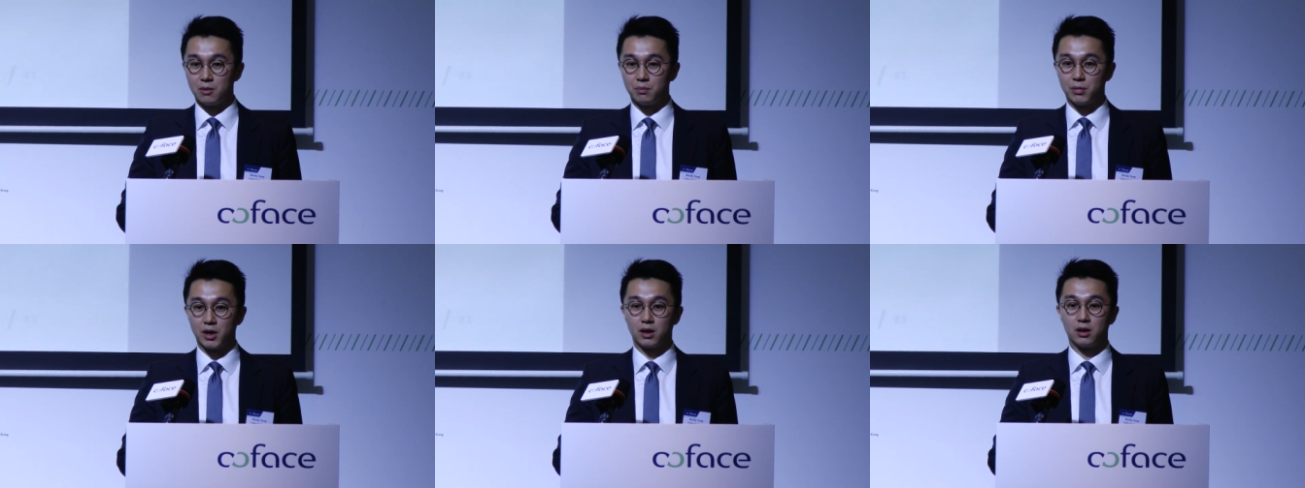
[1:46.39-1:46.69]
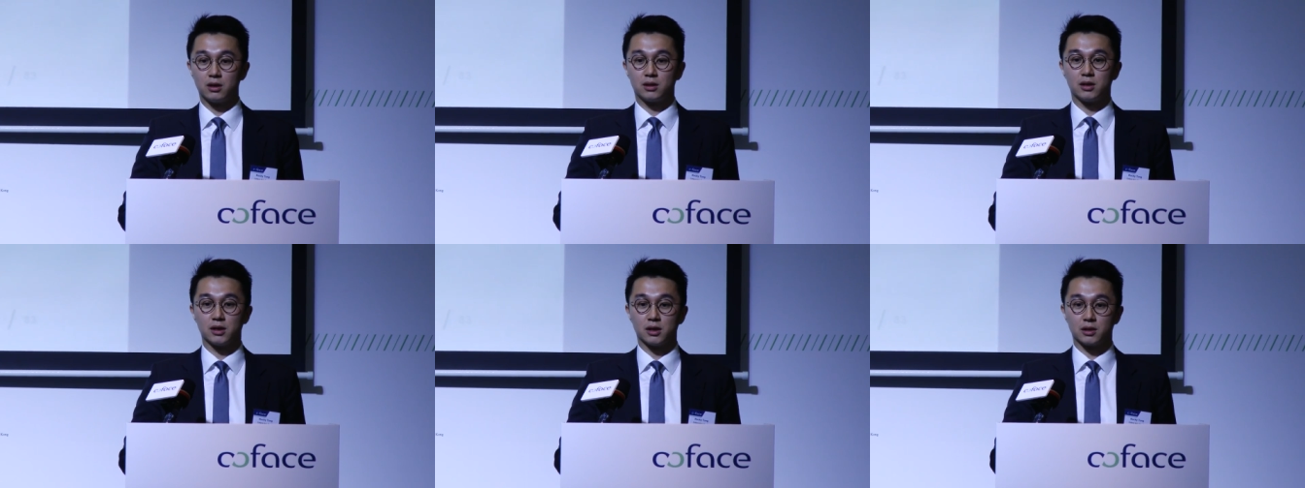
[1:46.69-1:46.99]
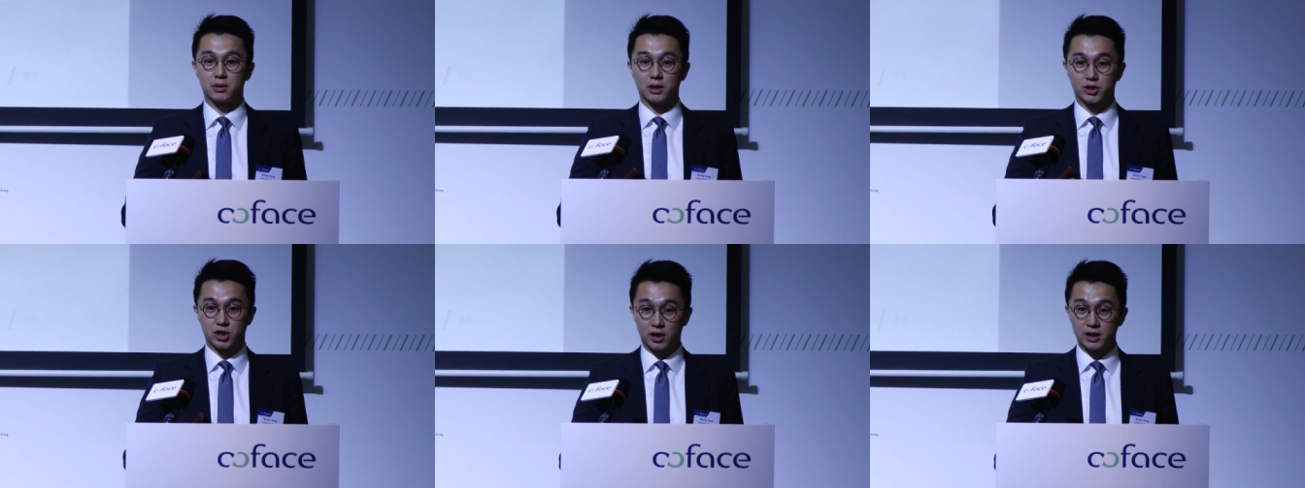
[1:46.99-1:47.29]
But the,
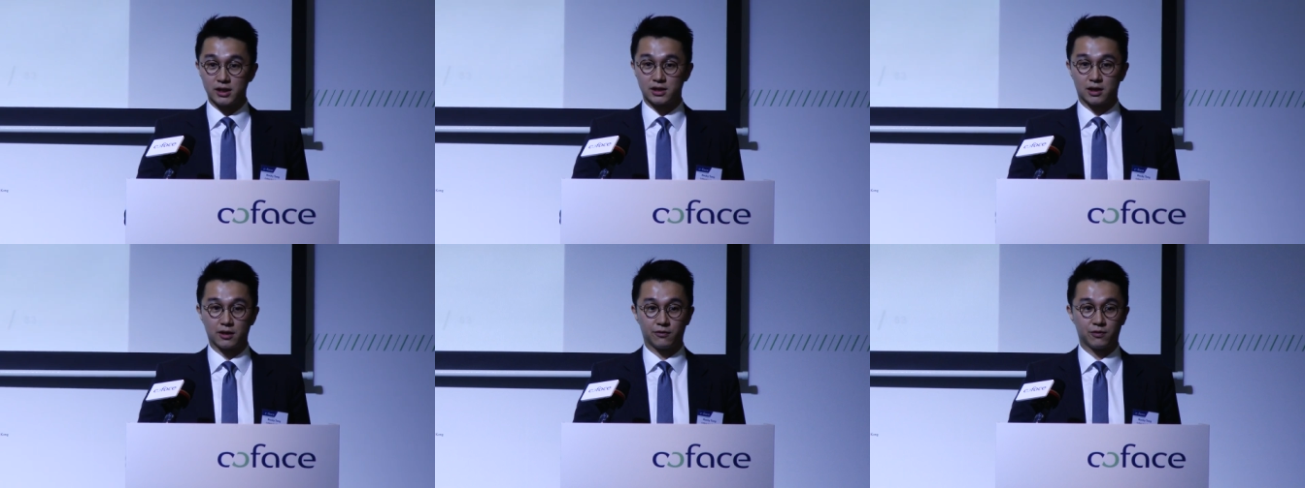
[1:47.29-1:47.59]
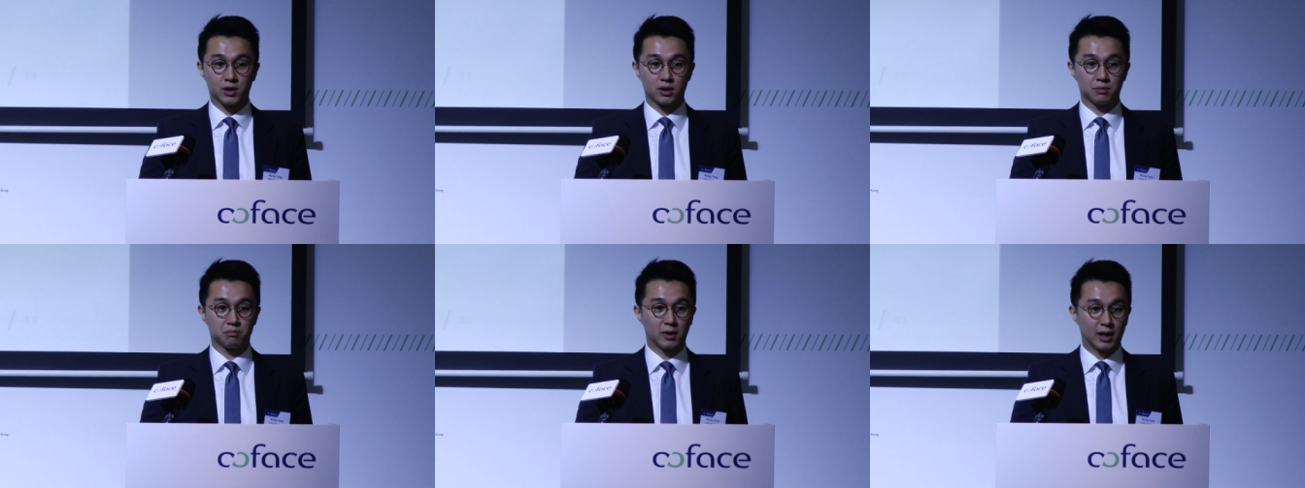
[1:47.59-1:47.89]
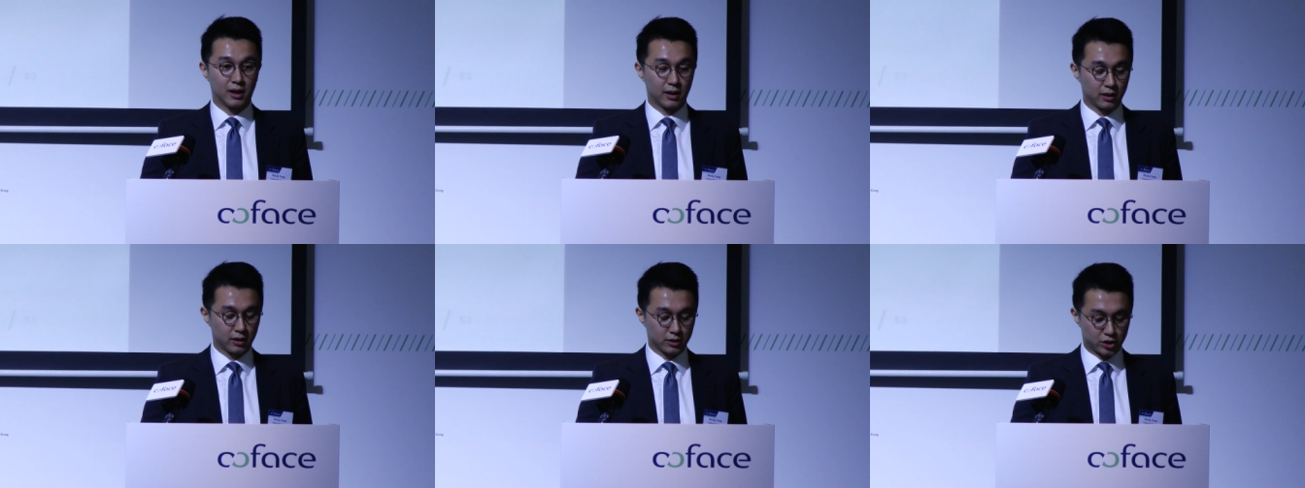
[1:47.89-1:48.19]
the Chinese government,
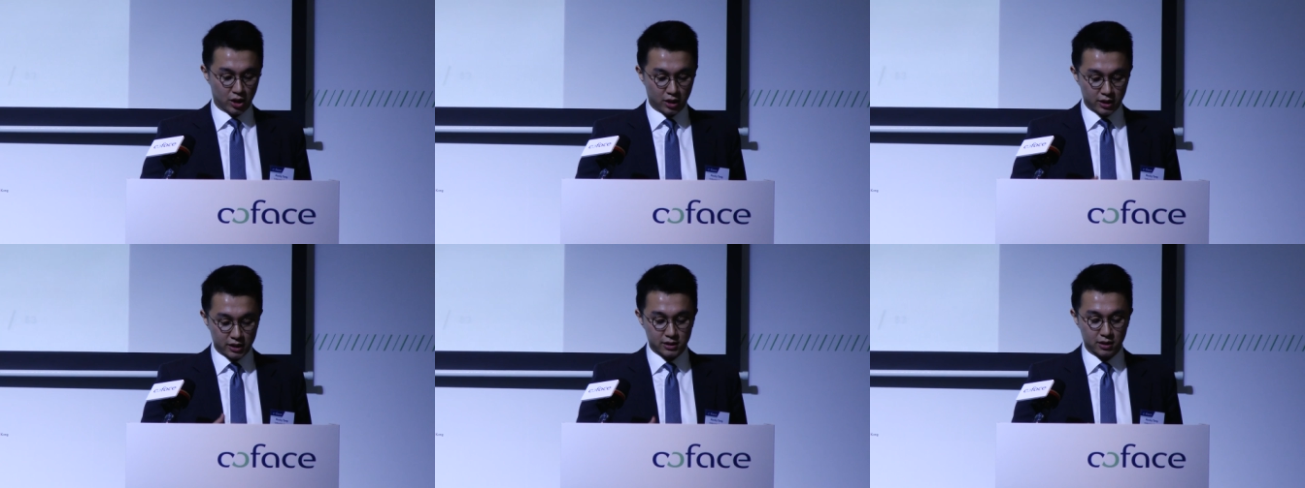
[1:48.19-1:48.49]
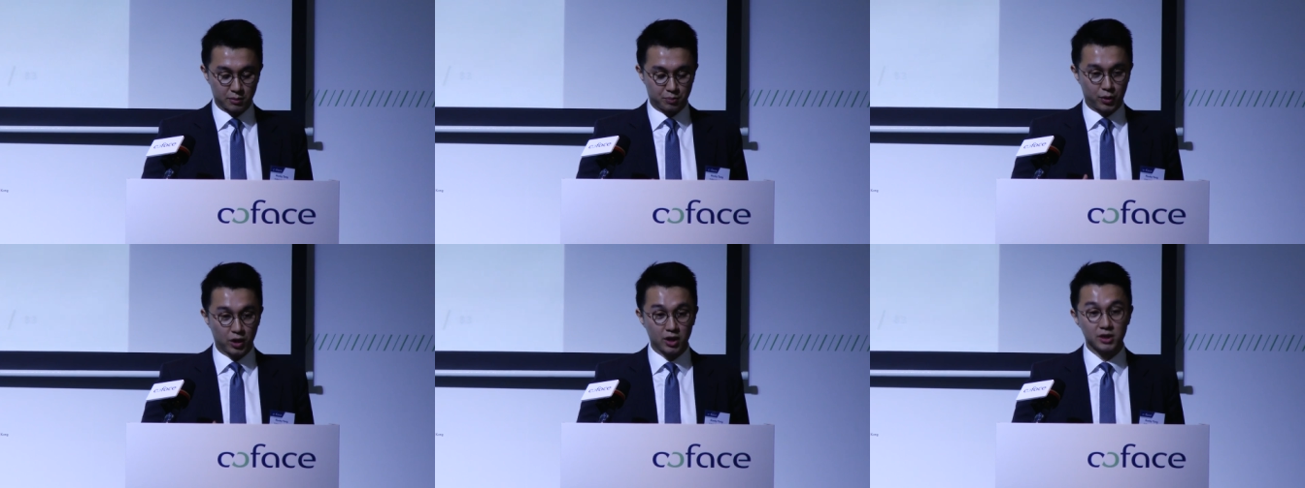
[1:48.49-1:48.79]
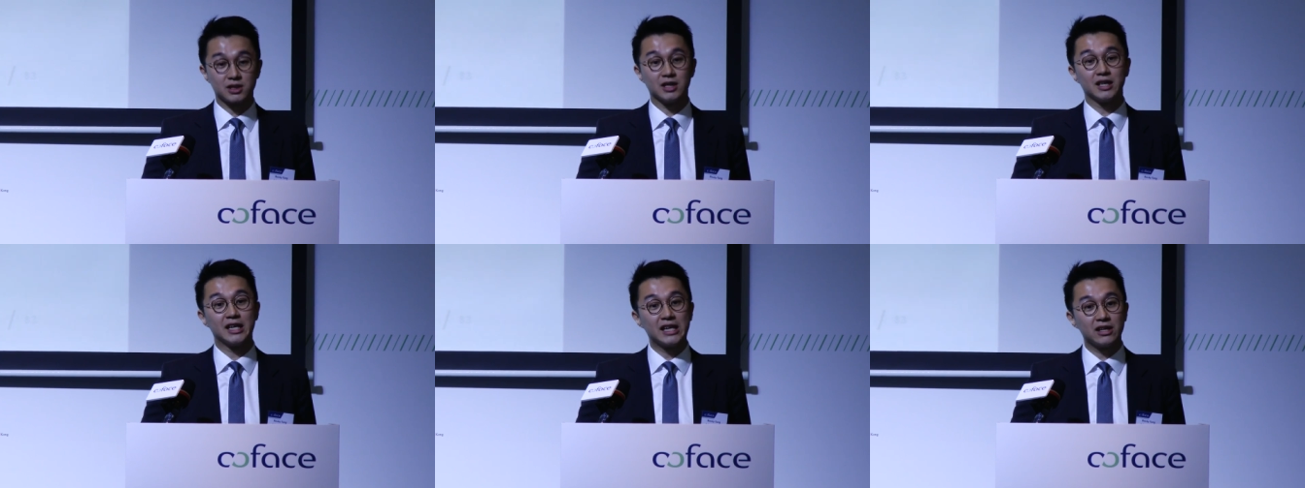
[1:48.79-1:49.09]
uh, Chinese
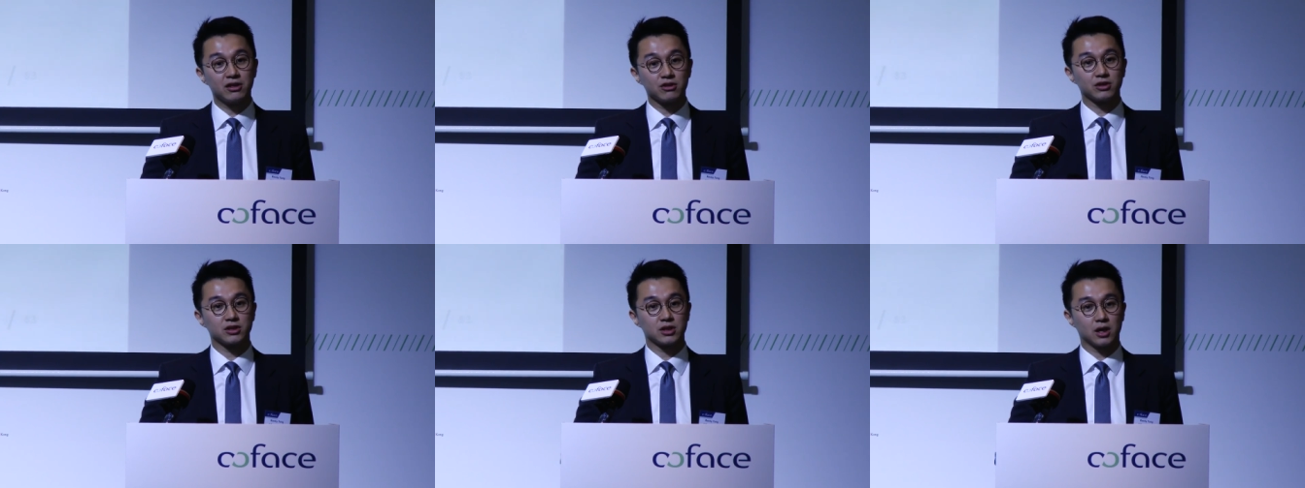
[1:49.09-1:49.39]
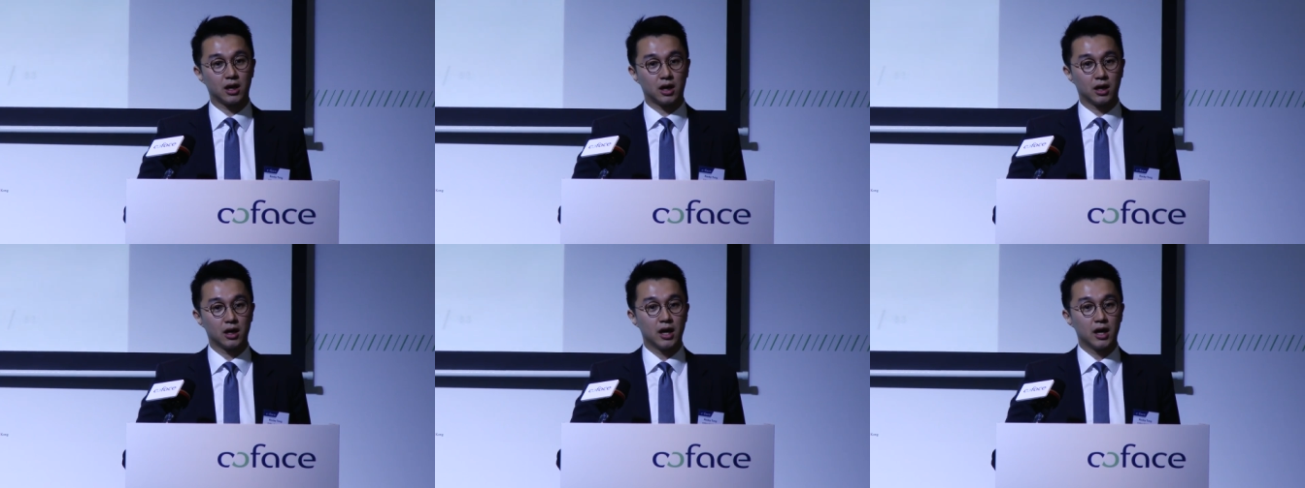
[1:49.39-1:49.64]
policy leaders